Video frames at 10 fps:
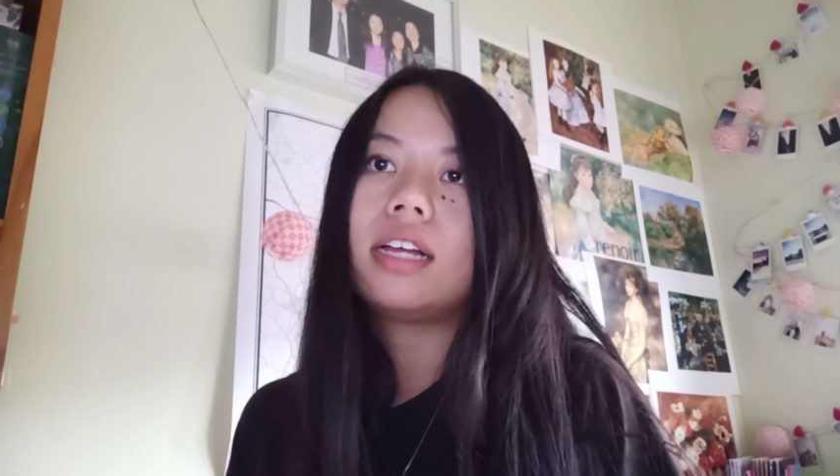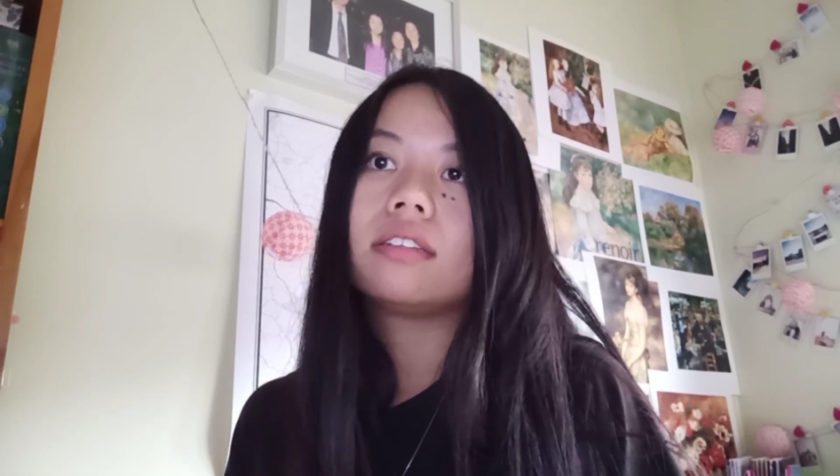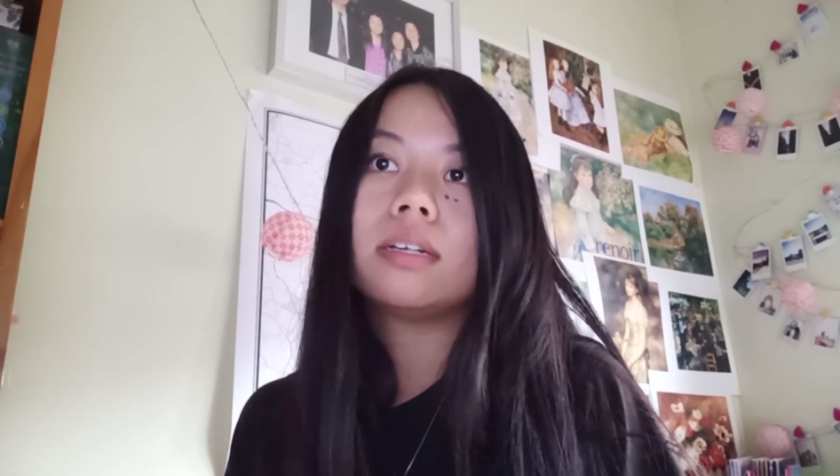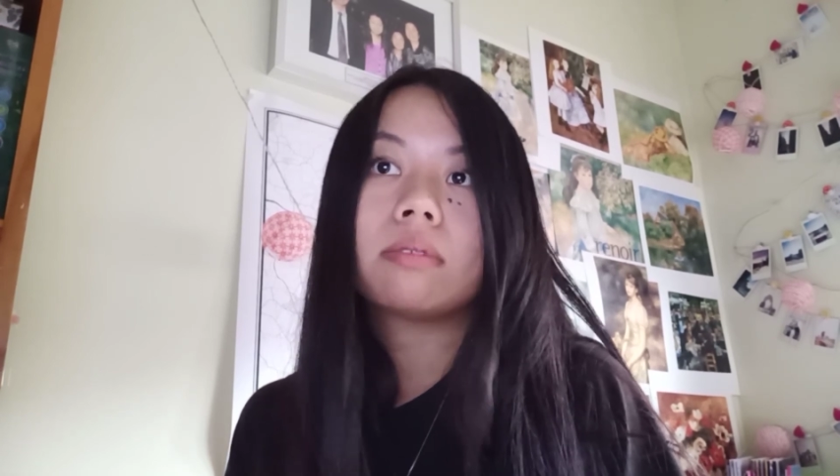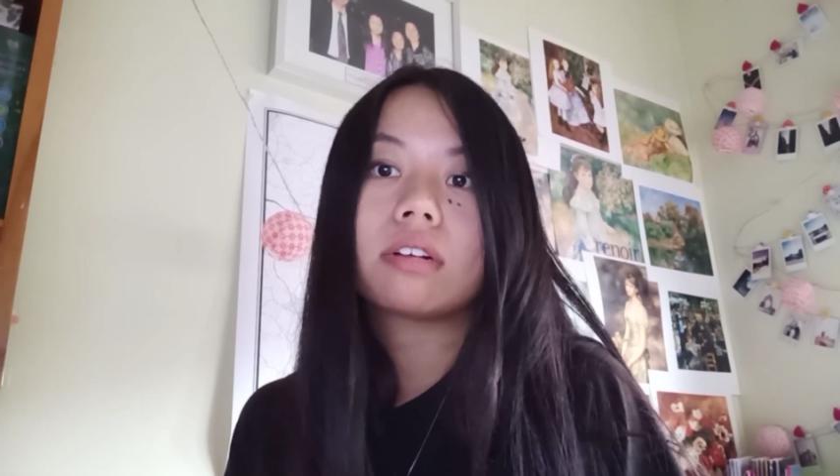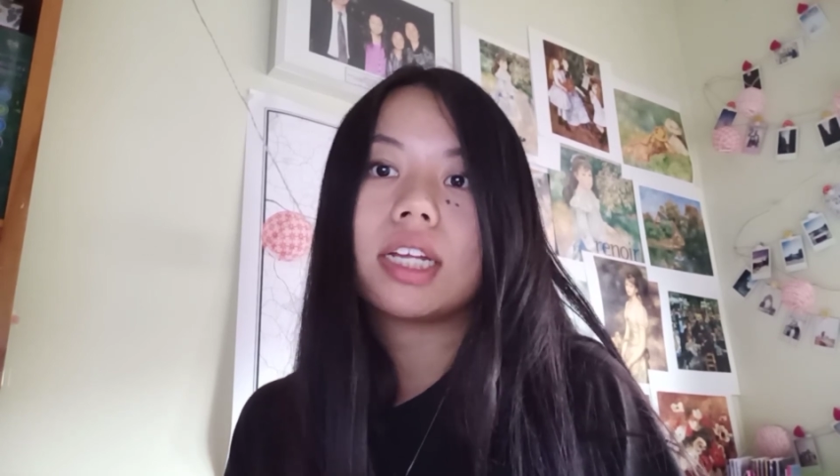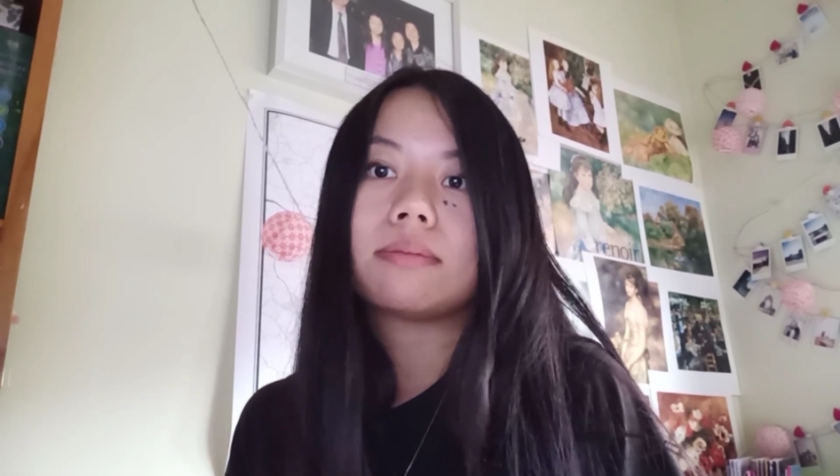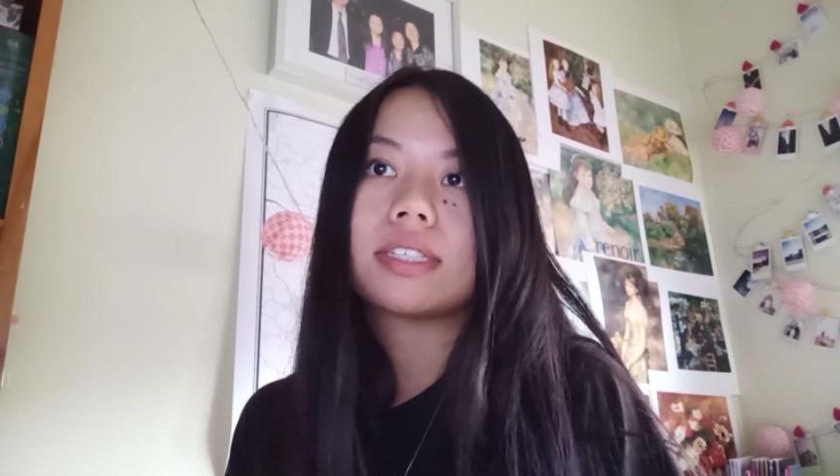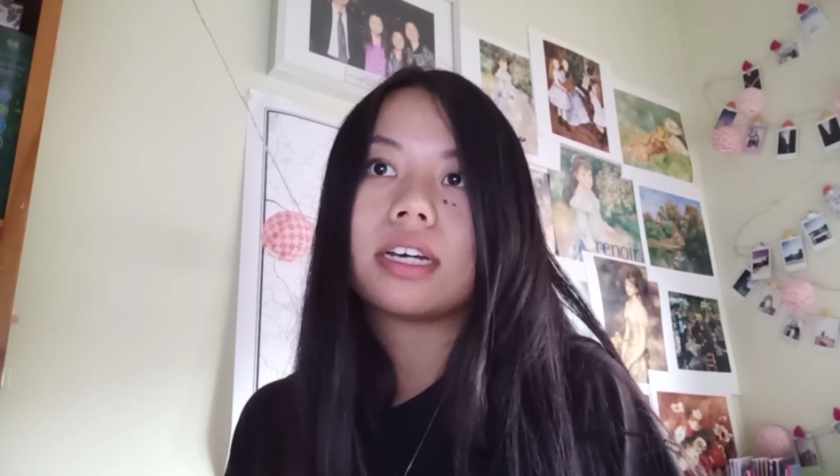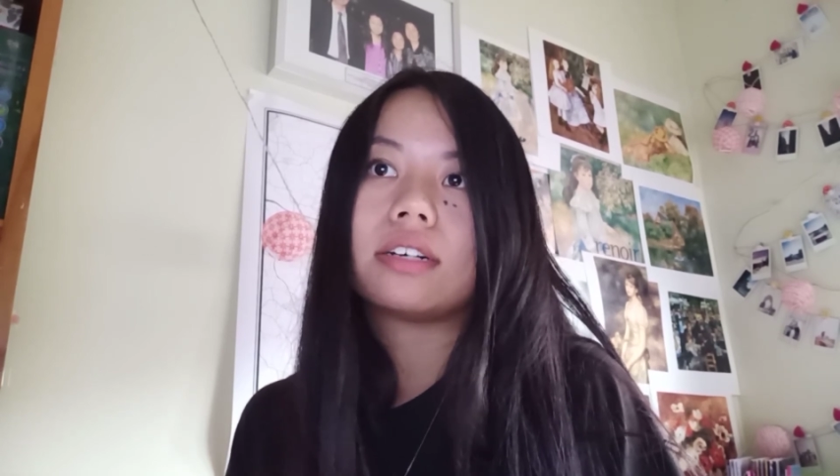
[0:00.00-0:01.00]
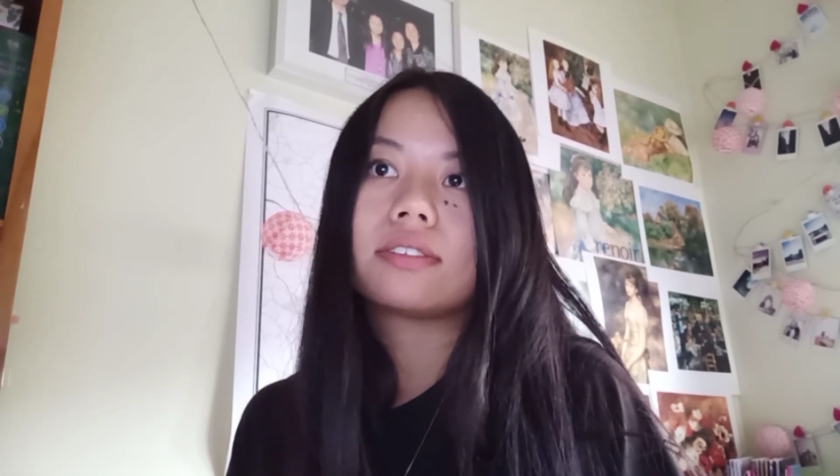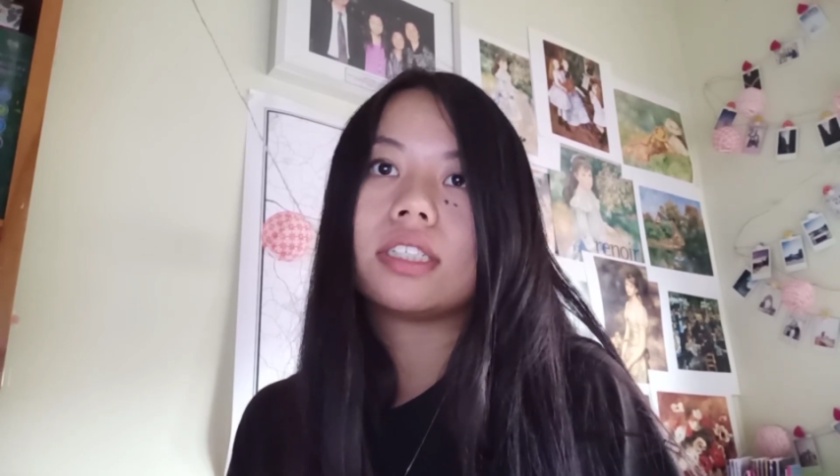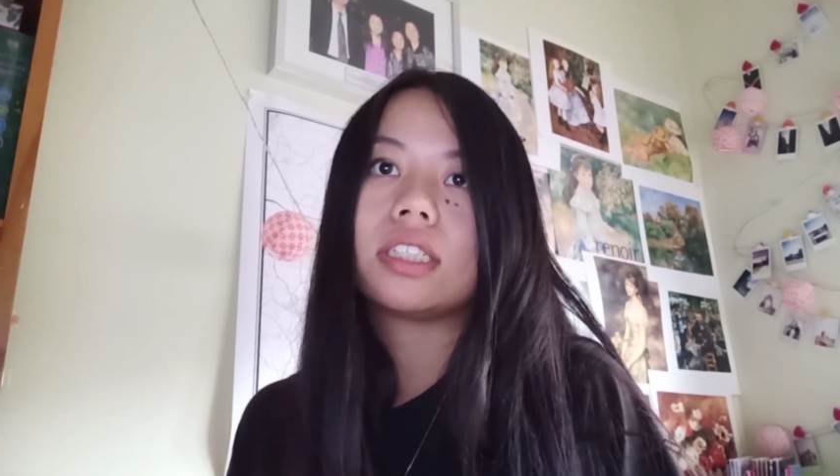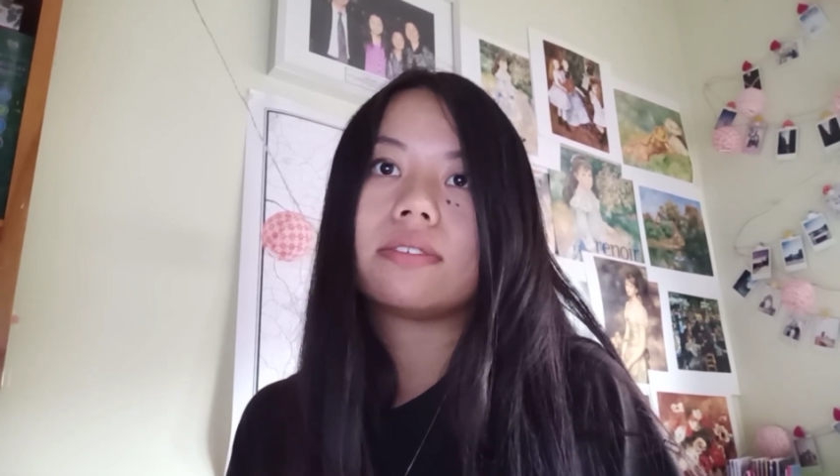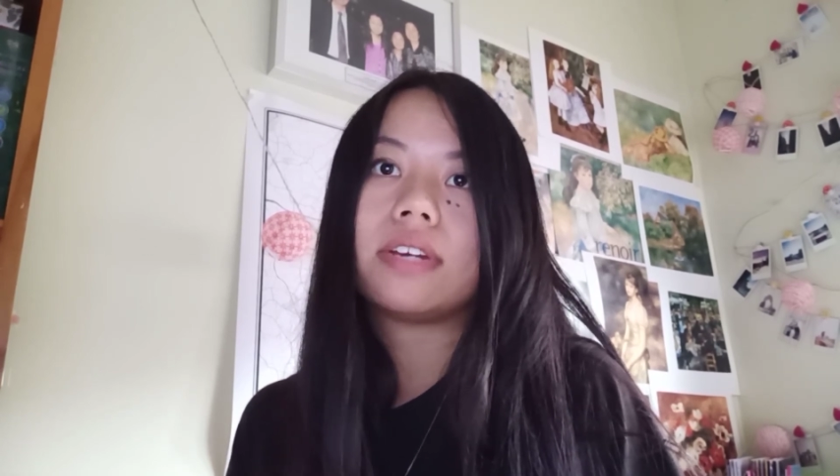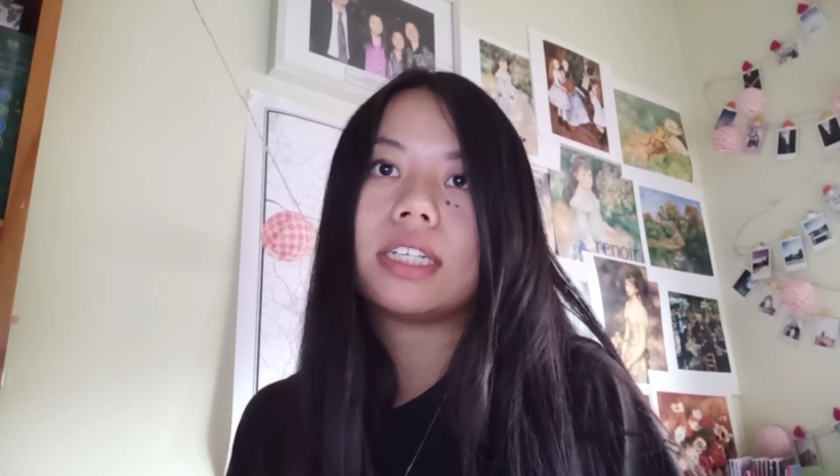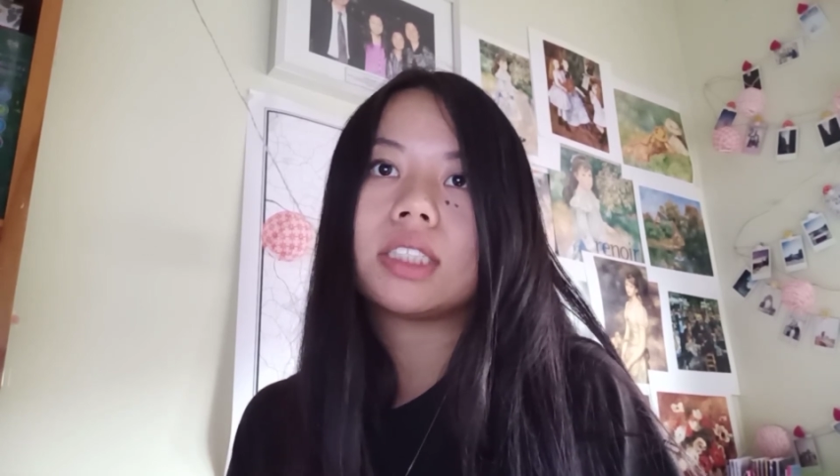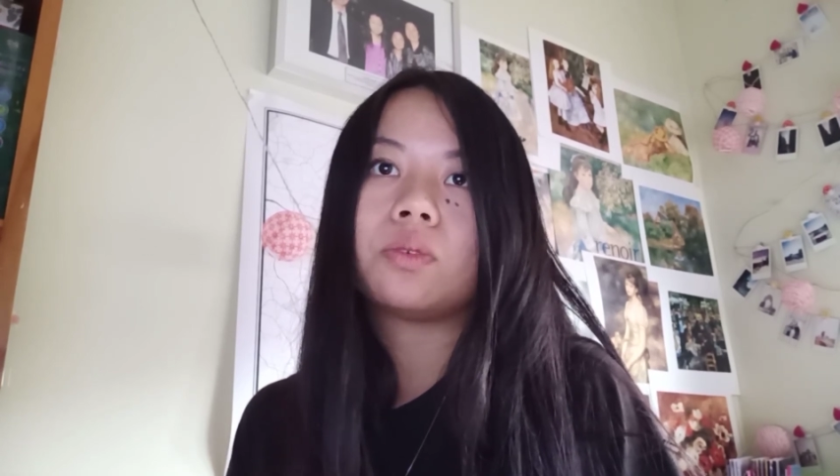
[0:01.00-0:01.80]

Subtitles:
liberate themselves, and defeat